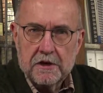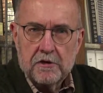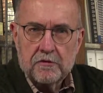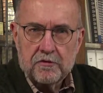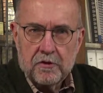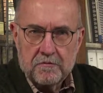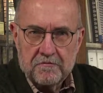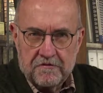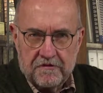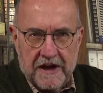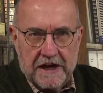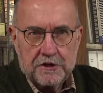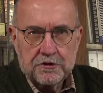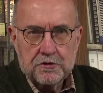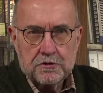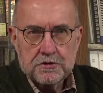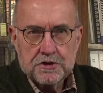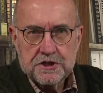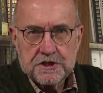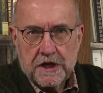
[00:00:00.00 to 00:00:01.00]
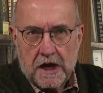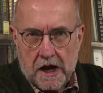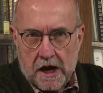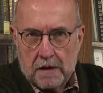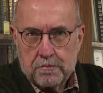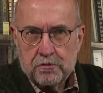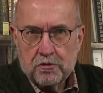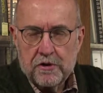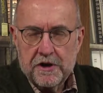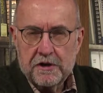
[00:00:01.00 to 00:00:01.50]
from vectors to
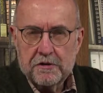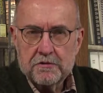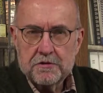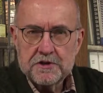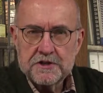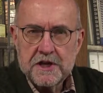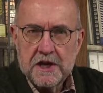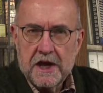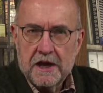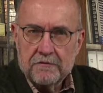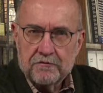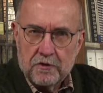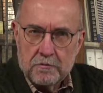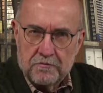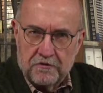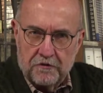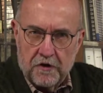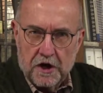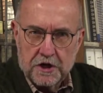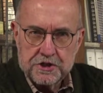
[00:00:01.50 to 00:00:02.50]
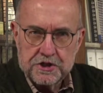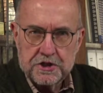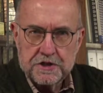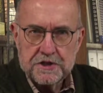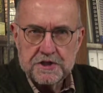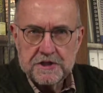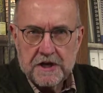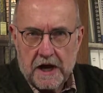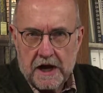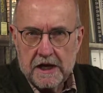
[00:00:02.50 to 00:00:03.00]
operators and from
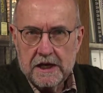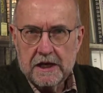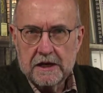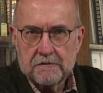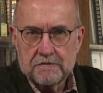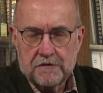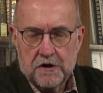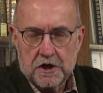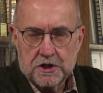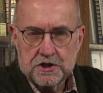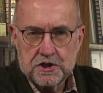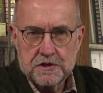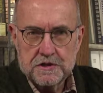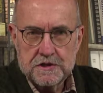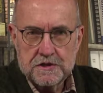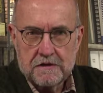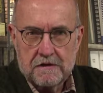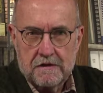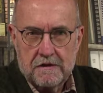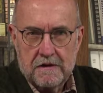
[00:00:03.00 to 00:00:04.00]
functions to eigenfunctions.